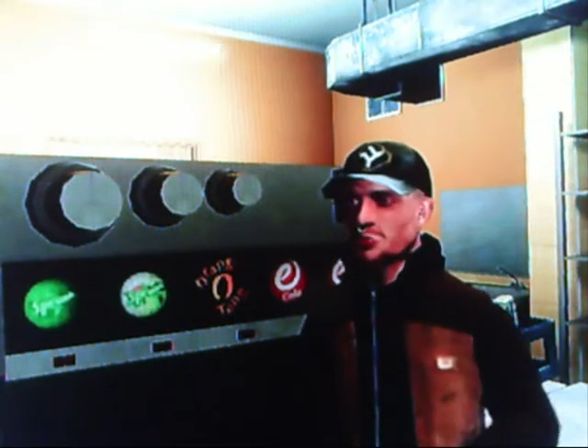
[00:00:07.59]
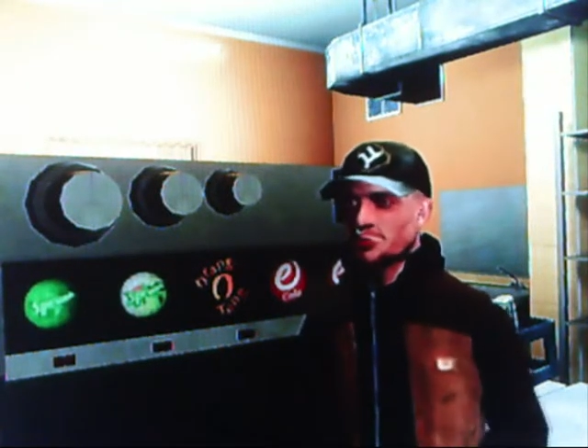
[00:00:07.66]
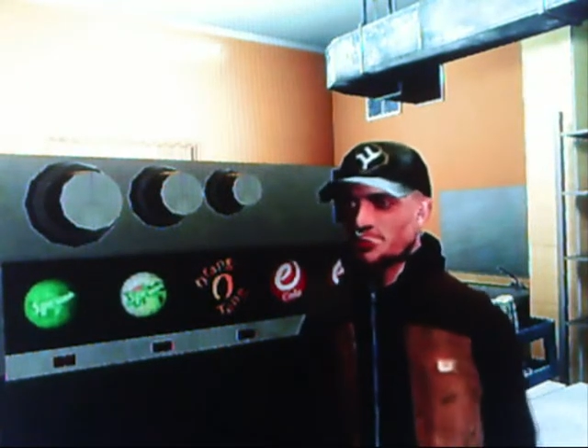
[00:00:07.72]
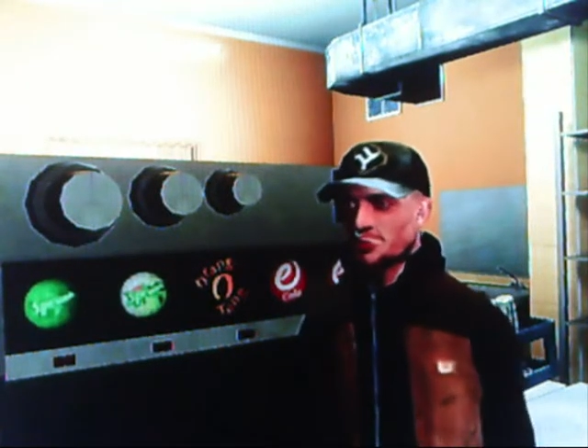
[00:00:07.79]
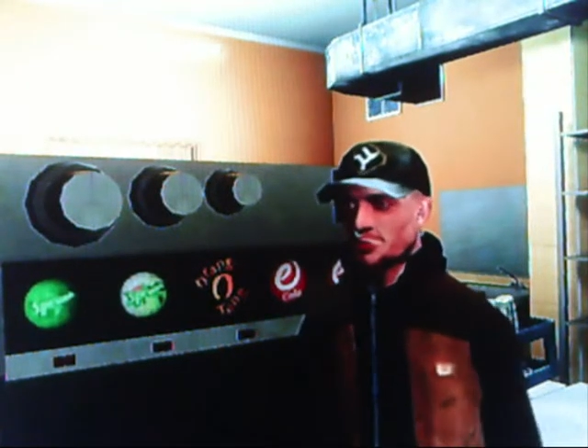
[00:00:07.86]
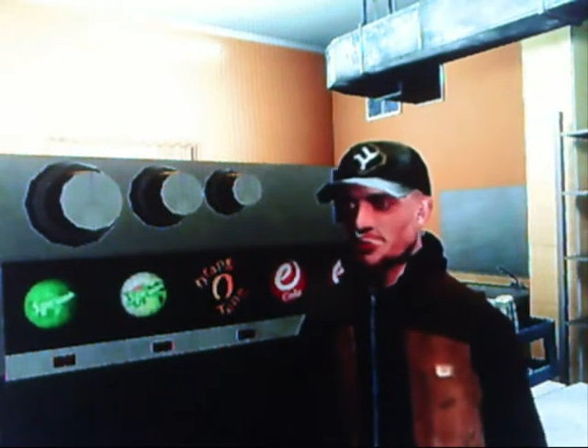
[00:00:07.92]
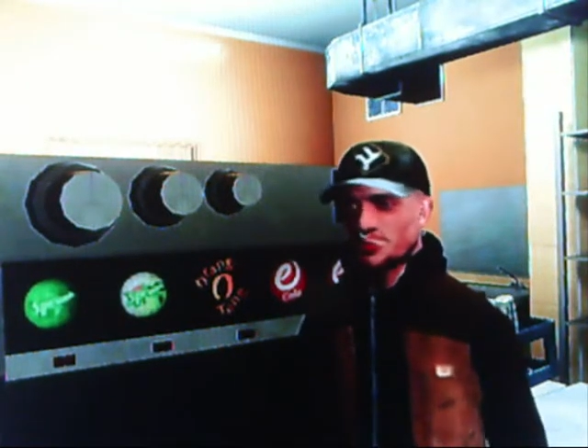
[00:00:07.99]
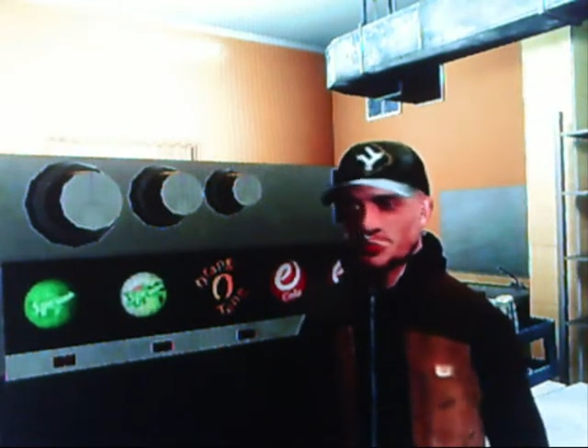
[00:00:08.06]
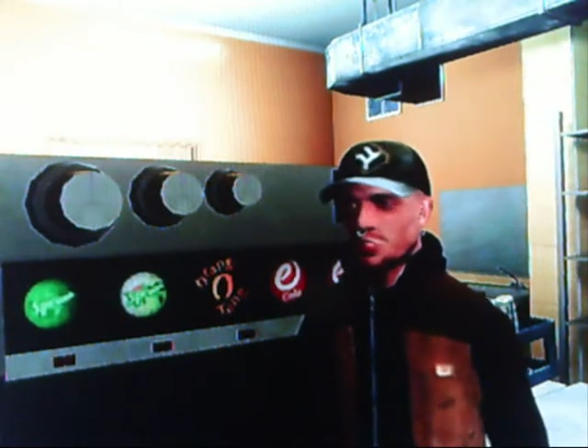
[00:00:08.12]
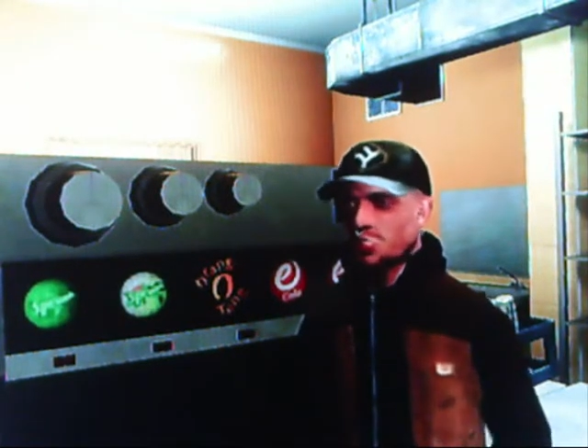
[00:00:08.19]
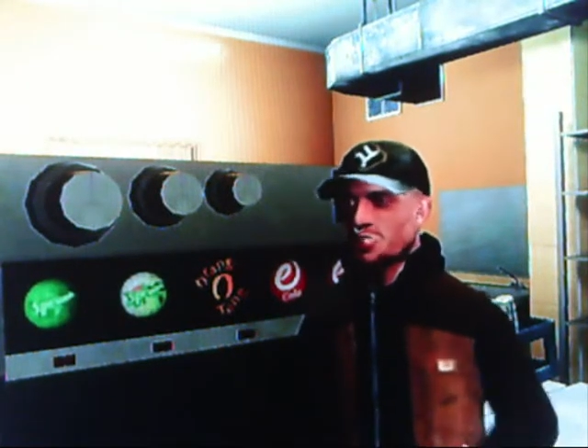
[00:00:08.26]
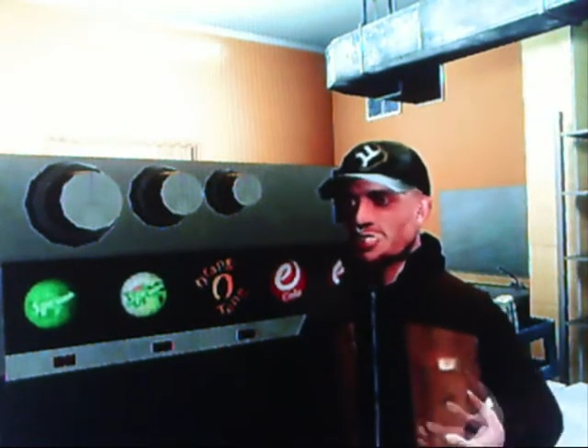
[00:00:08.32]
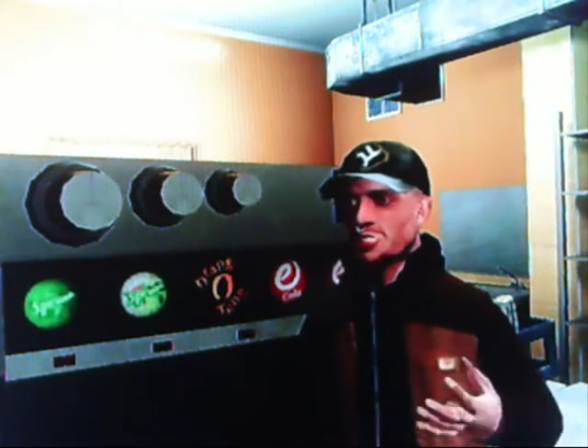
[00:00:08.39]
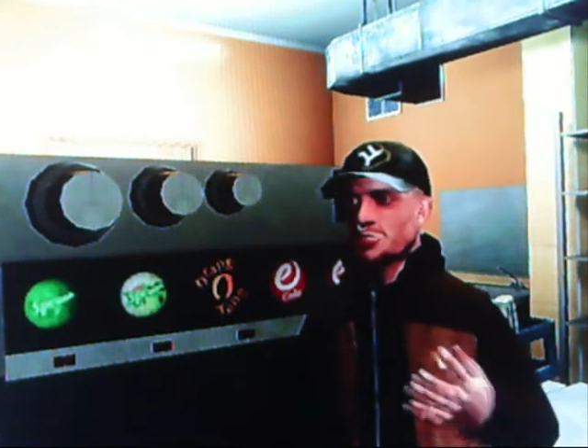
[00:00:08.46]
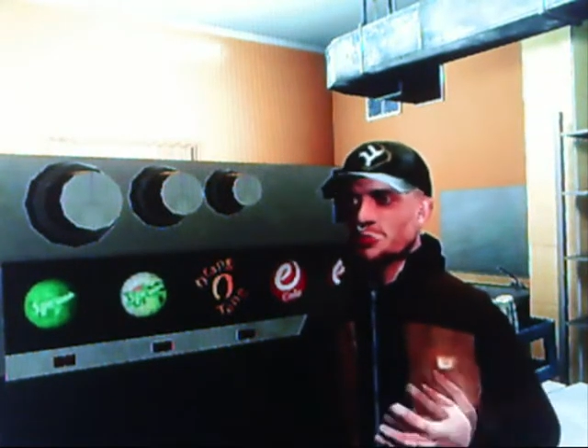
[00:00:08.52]
the impression
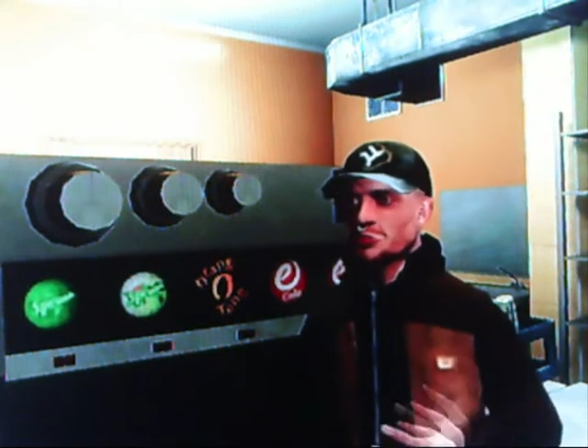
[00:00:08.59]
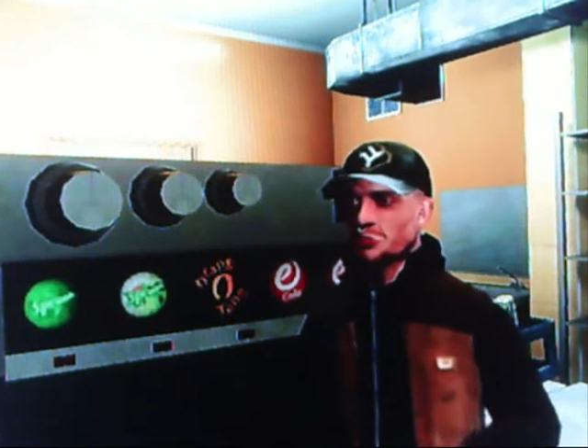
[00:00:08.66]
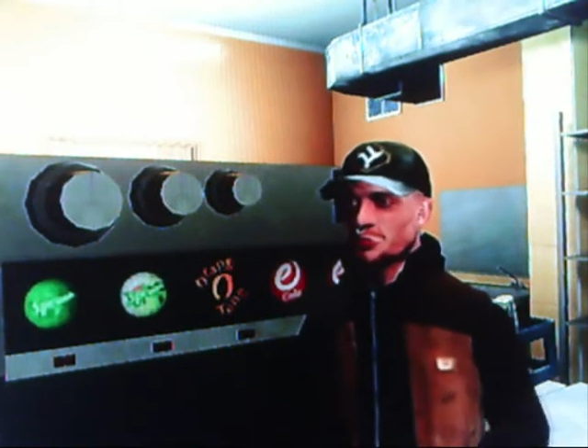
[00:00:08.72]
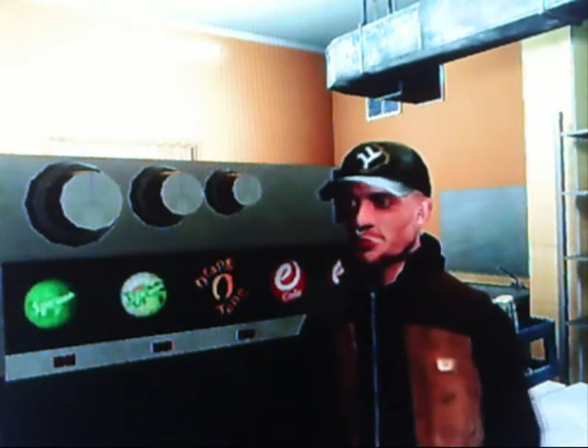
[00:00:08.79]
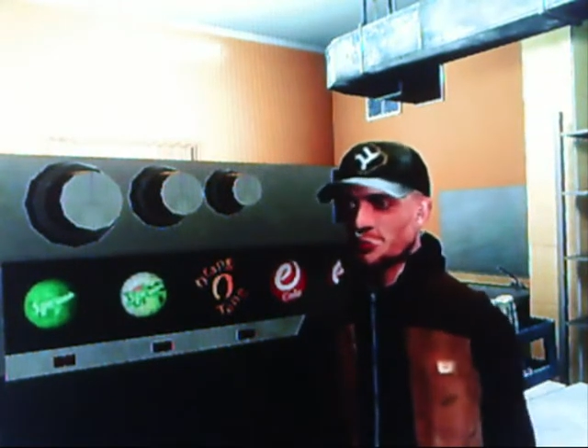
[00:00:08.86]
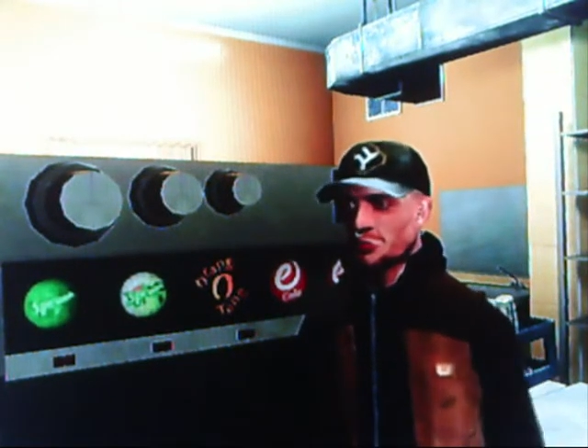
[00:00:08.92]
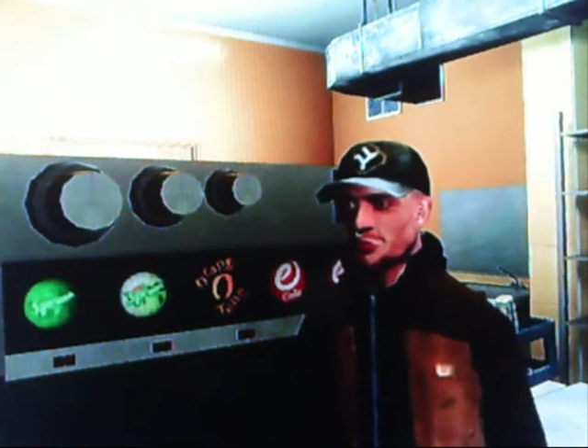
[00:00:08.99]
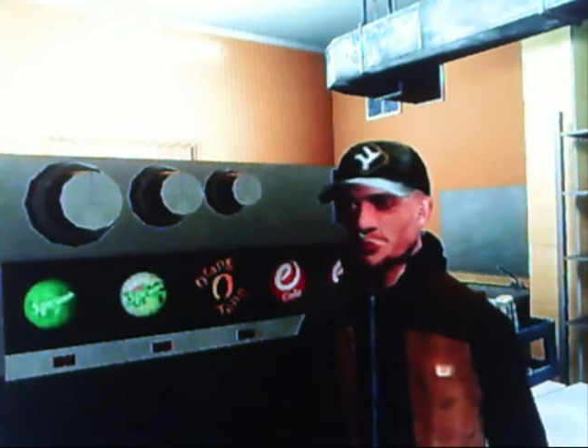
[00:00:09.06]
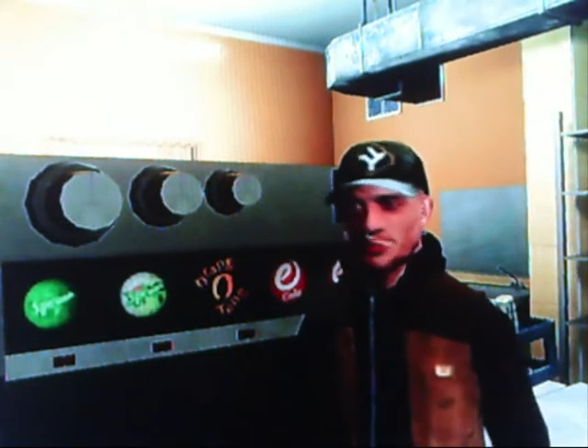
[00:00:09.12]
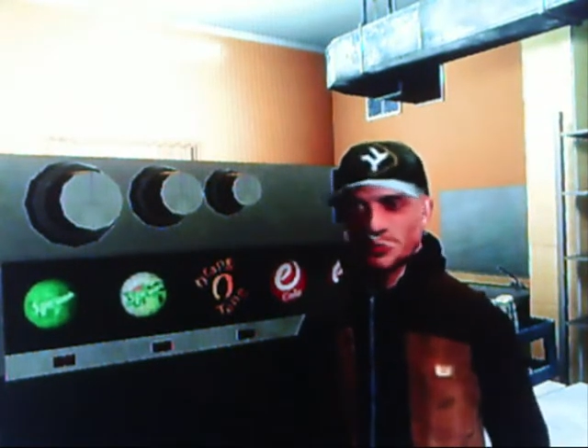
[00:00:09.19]
they receive and